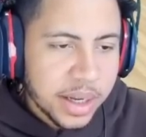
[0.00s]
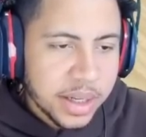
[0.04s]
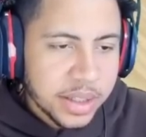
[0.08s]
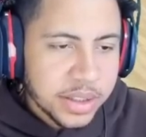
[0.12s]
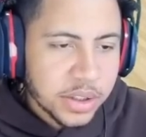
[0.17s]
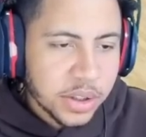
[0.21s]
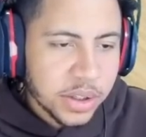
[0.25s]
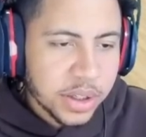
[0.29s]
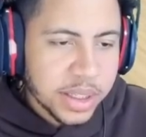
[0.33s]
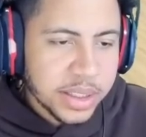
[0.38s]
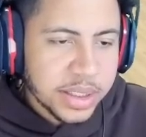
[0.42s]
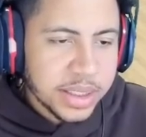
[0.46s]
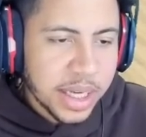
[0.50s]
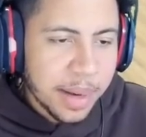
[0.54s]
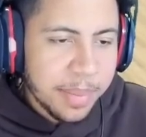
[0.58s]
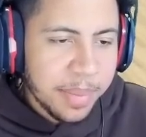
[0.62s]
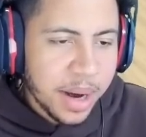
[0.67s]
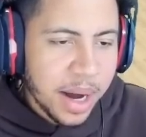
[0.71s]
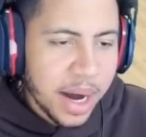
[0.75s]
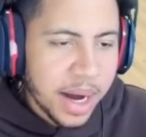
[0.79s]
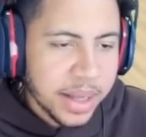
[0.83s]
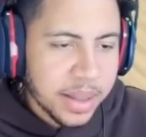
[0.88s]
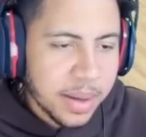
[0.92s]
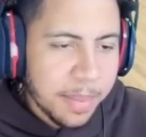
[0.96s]
So let's say I'm
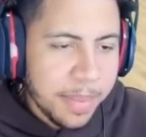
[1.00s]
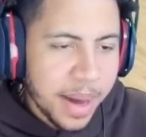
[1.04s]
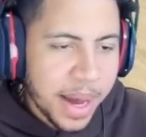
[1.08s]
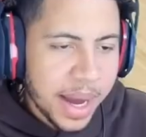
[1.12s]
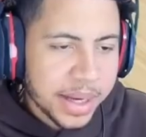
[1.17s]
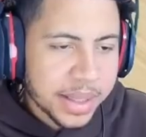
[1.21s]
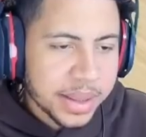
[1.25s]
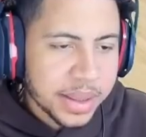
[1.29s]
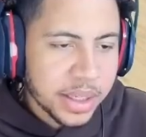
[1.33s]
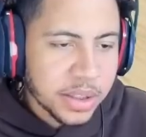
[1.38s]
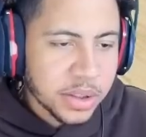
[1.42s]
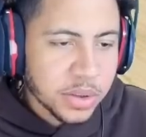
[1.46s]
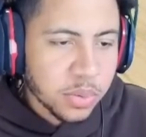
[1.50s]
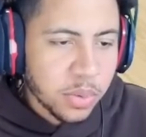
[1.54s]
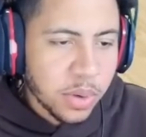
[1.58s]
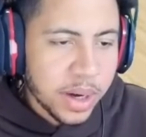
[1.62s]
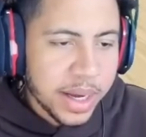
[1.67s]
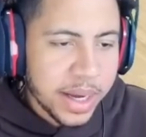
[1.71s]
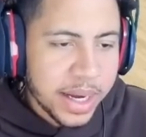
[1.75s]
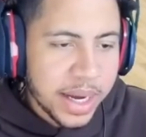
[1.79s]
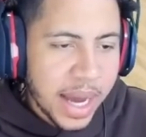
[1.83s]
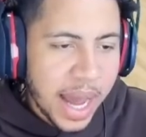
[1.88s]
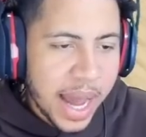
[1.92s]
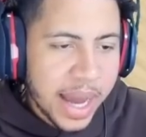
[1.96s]
behind the back this
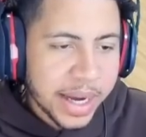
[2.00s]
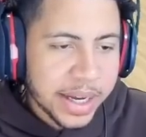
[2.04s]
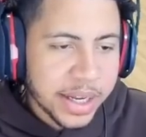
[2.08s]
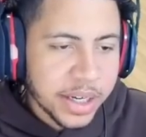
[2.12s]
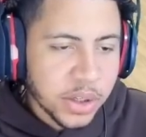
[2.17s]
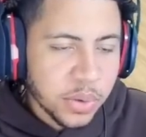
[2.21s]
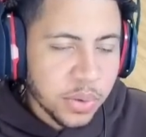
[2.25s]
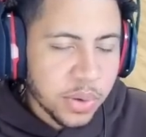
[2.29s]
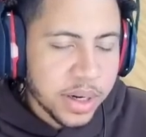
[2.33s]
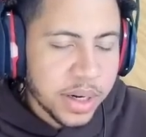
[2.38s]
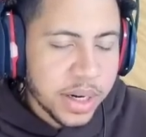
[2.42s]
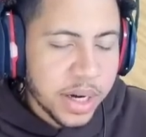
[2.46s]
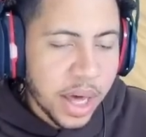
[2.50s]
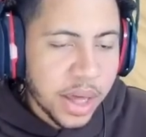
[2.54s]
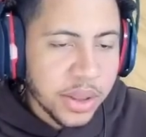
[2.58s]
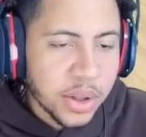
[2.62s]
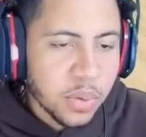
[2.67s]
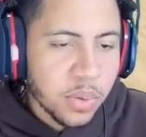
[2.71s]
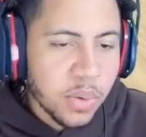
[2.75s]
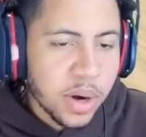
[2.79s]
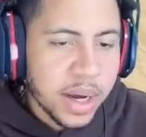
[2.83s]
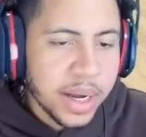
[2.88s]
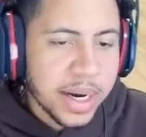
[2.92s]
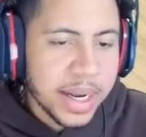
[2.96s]
way. I can do
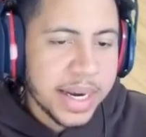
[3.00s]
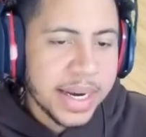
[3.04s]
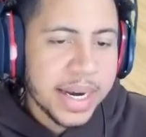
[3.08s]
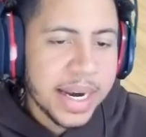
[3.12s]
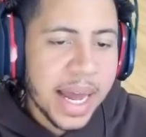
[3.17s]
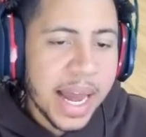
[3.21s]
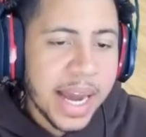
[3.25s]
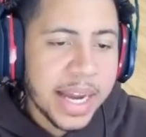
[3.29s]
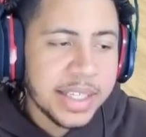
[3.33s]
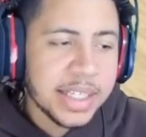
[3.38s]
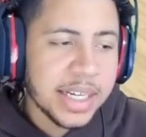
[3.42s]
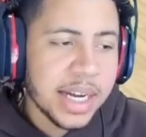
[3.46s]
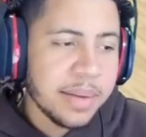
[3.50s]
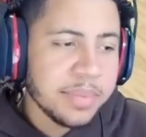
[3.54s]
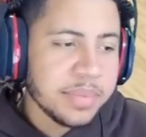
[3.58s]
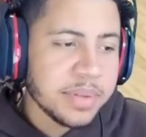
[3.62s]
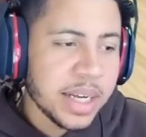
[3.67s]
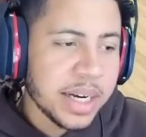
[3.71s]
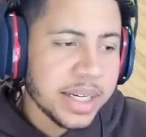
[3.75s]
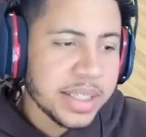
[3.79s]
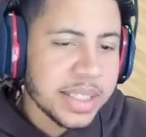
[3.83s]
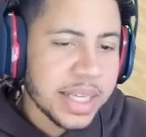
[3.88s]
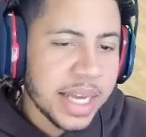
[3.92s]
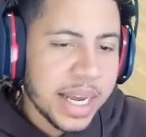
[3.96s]
another one, and 9 times
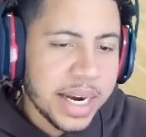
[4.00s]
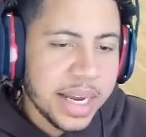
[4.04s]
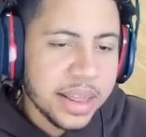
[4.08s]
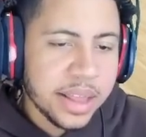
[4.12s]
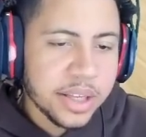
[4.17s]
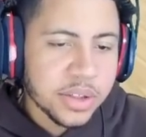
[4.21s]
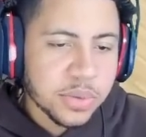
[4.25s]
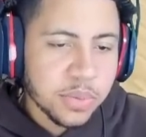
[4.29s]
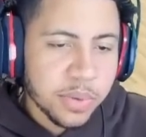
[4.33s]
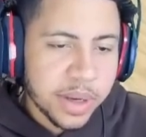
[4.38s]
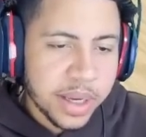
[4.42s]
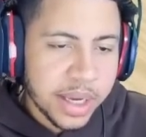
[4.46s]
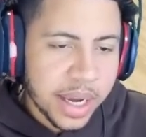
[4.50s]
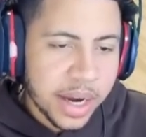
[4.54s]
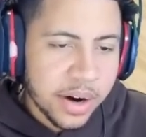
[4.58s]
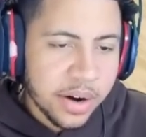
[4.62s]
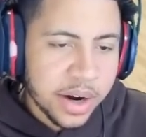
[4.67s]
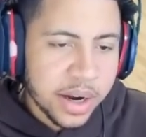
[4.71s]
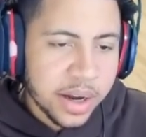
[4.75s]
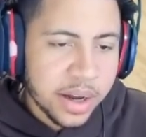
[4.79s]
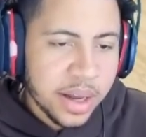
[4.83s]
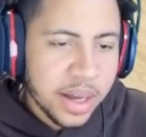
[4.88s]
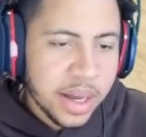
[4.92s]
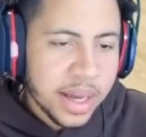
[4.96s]
out of 10 in this wing
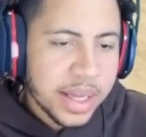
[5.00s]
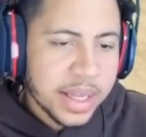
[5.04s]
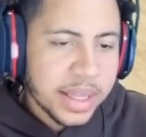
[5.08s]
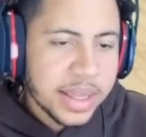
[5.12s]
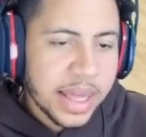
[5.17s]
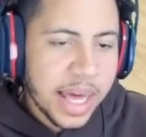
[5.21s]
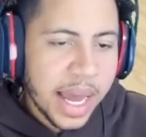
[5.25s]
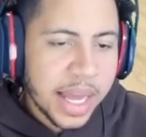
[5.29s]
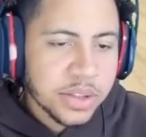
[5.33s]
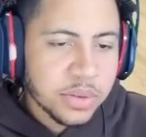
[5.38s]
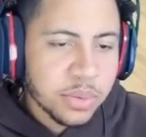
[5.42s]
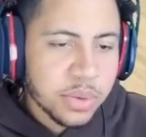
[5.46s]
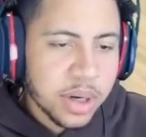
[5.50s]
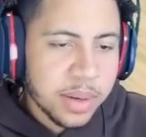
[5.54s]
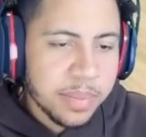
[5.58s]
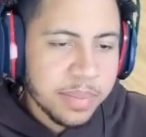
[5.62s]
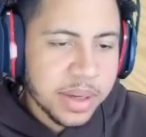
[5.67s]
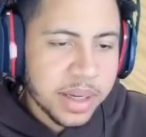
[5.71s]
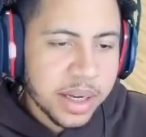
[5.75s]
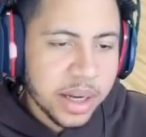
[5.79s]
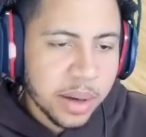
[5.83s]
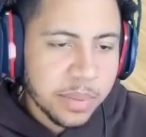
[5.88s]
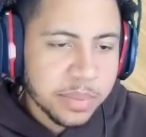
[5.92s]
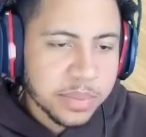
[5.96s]
area, that's when it
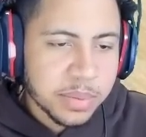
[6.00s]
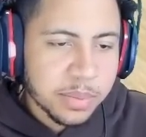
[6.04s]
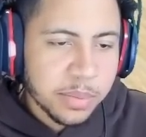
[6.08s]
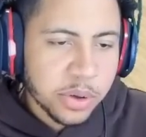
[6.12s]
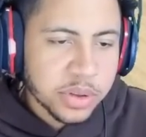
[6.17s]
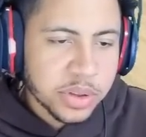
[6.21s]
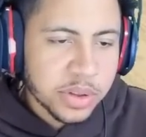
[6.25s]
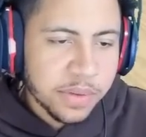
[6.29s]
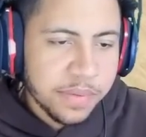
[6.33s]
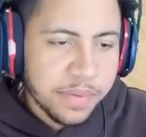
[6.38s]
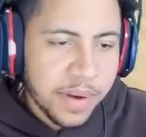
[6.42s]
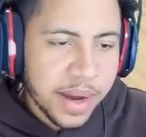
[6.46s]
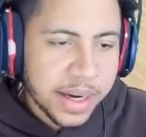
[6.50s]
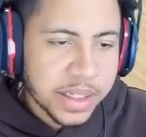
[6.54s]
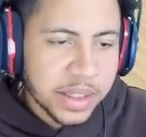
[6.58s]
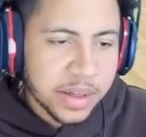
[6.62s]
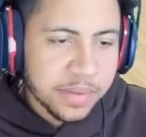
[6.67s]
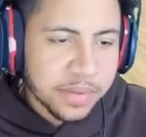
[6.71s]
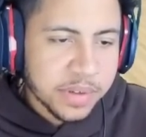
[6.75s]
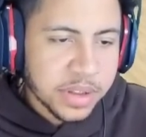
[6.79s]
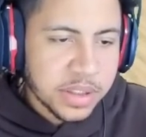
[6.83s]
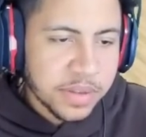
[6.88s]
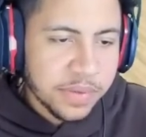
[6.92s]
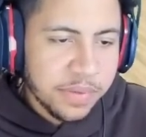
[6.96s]
becomes most
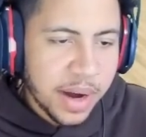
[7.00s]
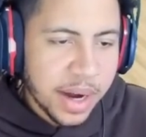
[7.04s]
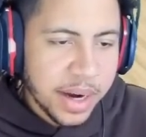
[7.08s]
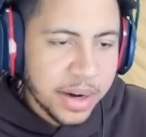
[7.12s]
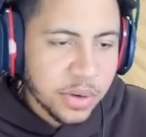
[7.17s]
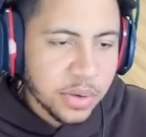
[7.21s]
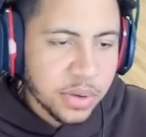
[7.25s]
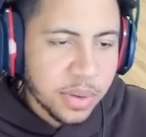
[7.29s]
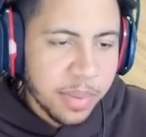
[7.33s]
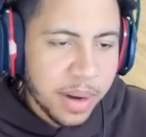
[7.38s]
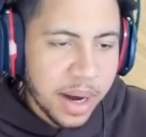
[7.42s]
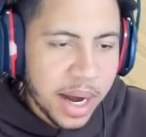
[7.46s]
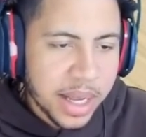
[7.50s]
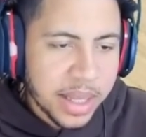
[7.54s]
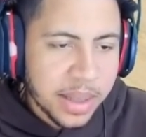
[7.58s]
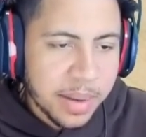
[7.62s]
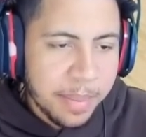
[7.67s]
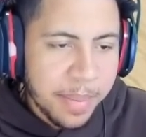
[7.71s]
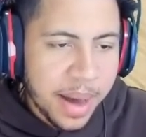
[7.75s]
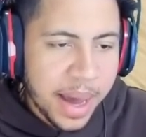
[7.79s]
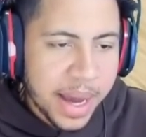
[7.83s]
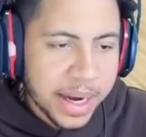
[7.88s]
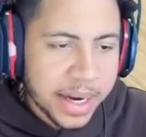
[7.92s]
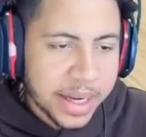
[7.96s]
effective. Because if I do the behind the
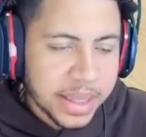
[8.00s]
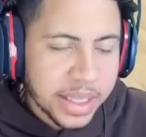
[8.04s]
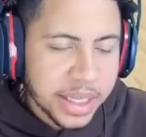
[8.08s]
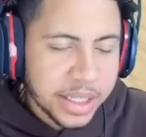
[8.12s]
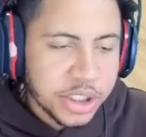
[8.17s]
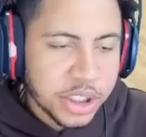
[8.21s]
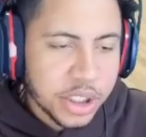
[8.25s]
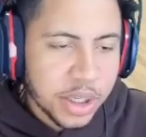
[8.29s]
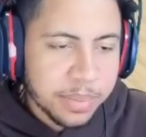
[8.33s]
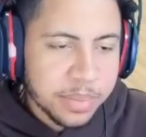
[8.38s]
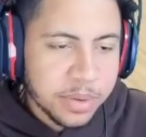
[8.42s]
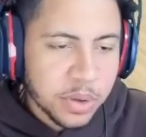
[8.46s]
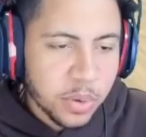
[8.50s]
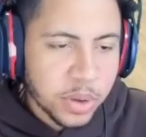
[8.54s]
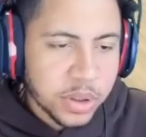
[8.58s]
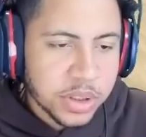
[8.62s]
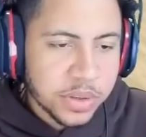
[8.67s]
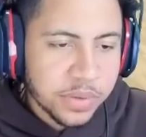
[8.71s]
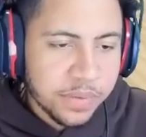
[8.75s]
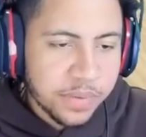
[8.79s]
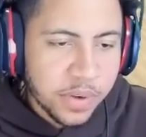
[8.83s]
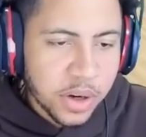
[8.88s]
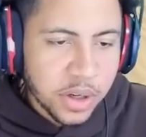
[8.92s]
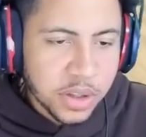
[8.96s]
back and they jump towards
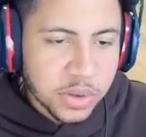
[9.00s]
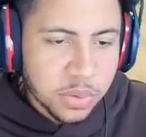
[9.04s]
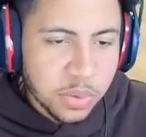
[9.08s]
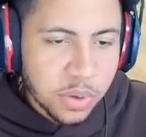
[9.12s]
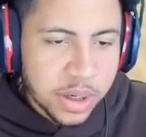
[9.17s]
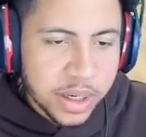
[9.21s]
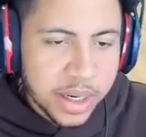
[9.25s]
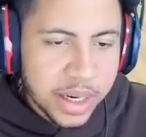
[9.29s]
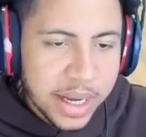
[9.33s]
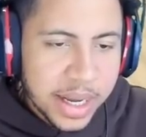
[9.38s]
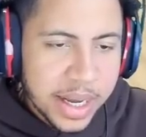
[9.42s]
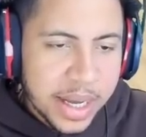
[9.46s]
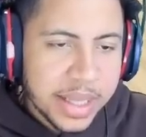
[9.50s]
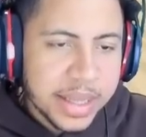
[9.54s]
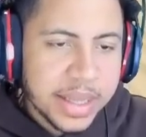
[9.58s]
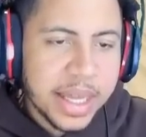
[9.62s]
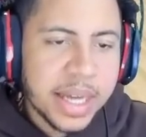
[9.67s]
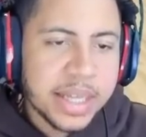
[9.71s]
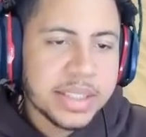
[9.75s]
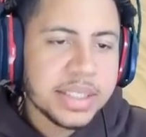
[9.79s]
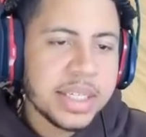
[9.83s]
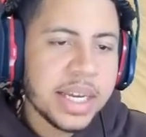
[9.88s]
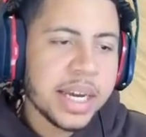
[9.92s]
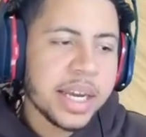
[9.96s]
the first one,
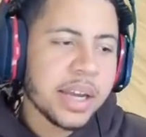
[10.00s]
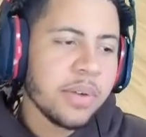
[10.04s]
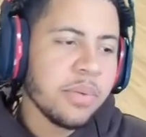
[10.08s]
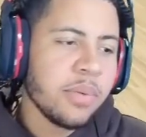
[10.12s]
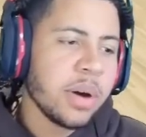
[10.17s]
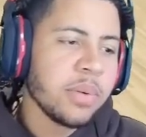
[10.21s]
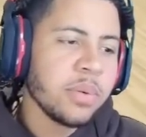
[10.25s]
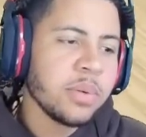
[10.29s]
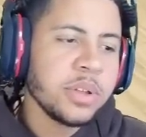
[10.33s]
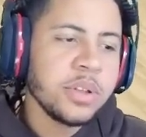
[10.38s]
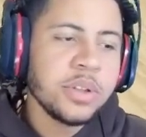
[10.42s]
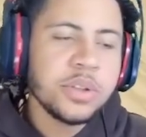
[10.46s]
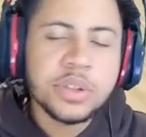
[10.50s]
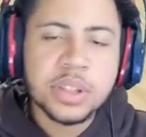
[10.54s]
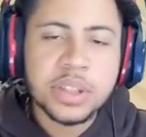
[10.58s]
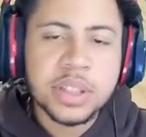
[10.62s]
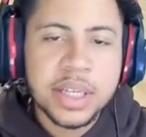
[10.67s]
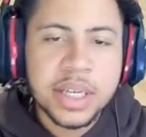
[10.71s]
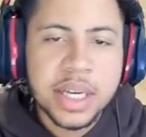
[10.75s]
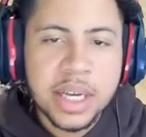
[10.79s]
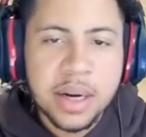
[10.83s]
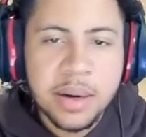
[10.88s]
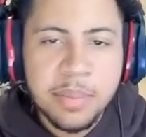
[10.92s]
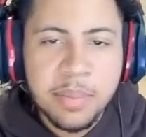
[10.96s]
that second one will
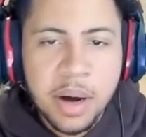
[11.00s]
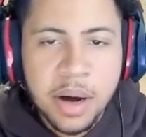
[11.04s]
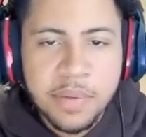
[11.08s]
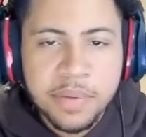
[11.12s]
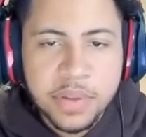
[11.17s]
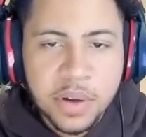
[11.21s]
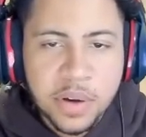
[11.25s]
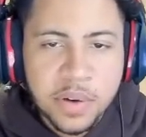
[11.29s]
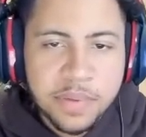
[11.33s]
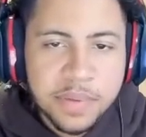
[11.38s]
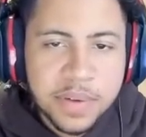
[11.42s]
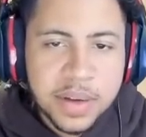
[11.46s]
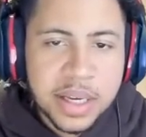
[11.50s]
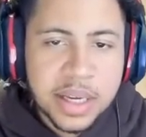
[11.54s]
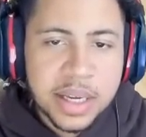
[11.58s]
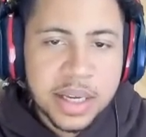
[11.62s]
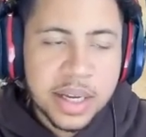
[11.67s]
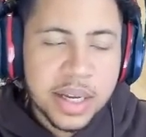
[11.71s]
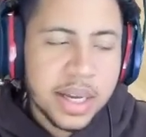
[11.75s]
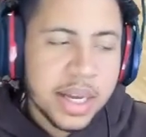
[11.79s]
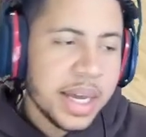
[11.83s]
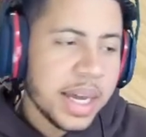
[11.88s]
usually get them off their feet.